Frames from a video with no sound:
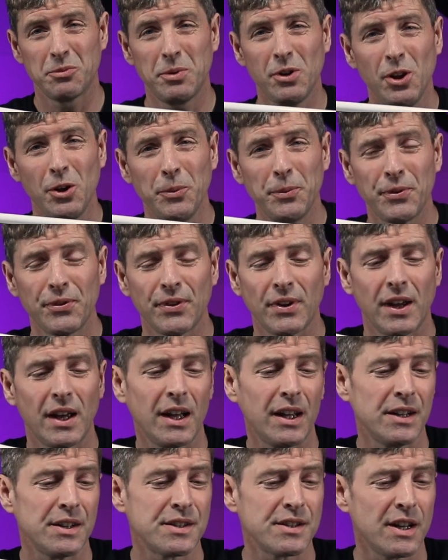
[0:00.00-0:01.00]
the bulbs,
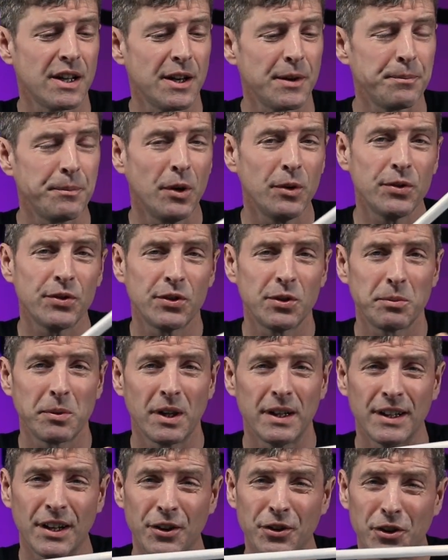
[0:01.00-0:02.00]
and most of them
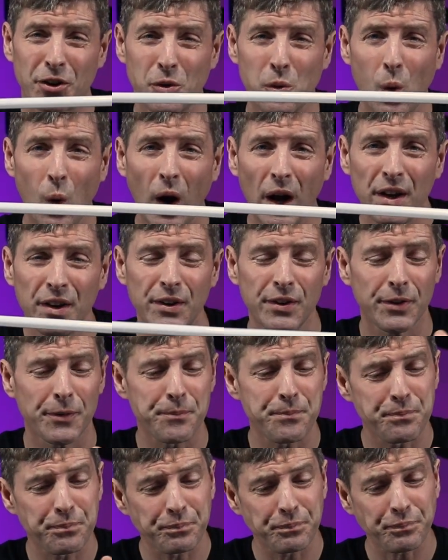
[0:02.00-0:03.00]
you'll note are white.
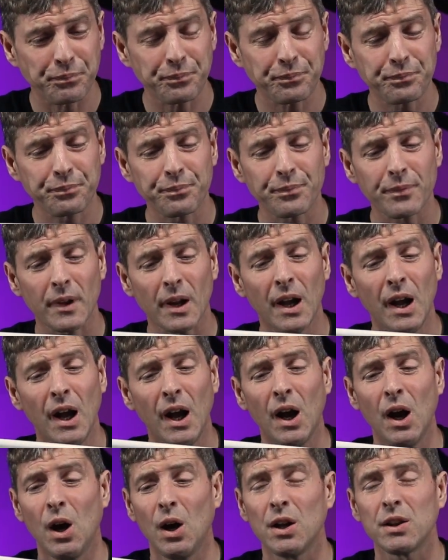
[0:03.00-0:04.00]

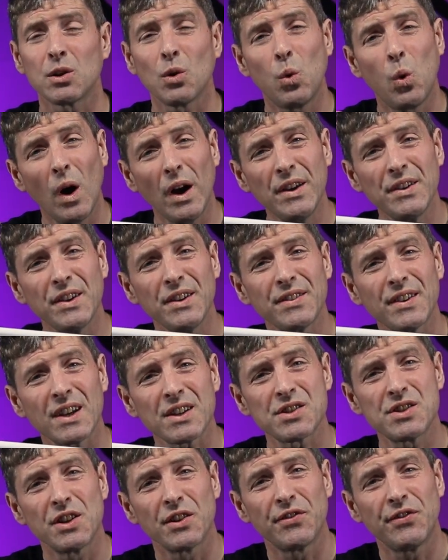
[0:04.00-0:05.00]
The white is
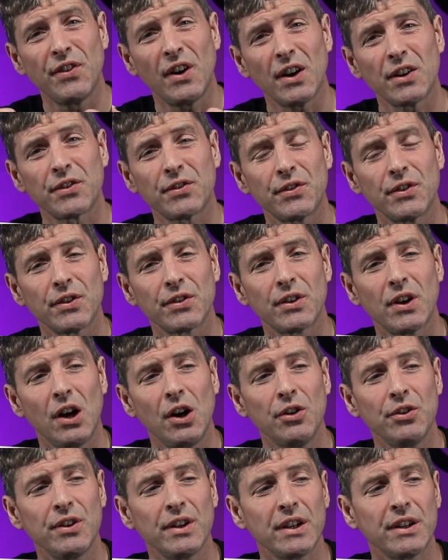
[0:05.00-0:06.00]
actually a phosphorus
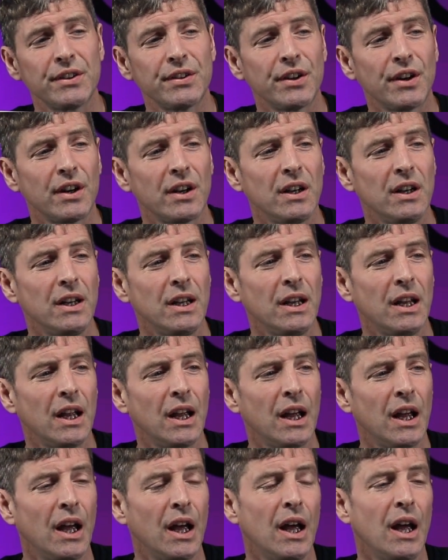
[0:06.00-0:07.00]
coating internally,
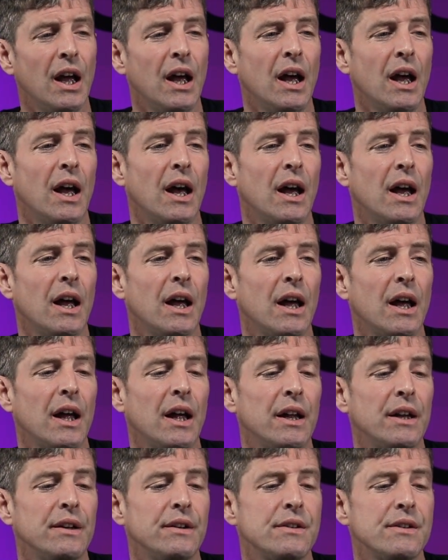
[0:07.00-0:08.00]

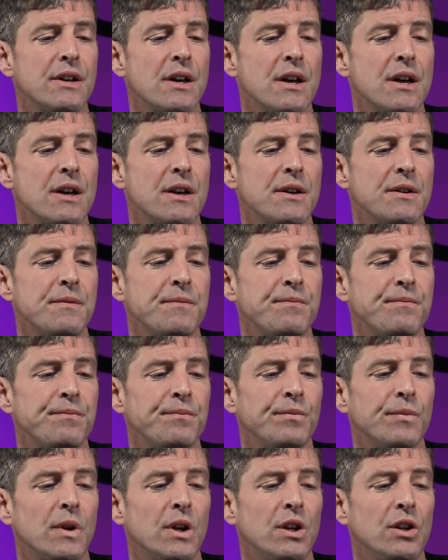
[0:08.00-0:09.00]
and
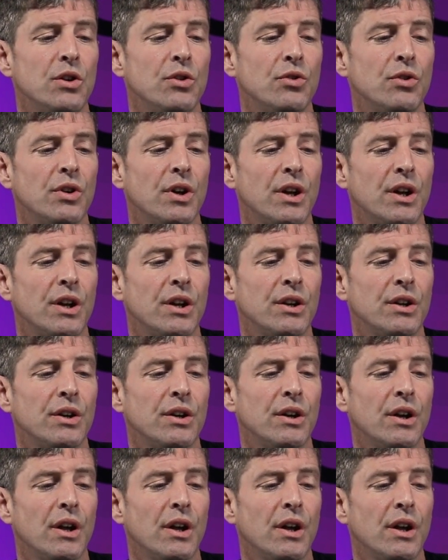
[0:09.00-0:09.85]
you can,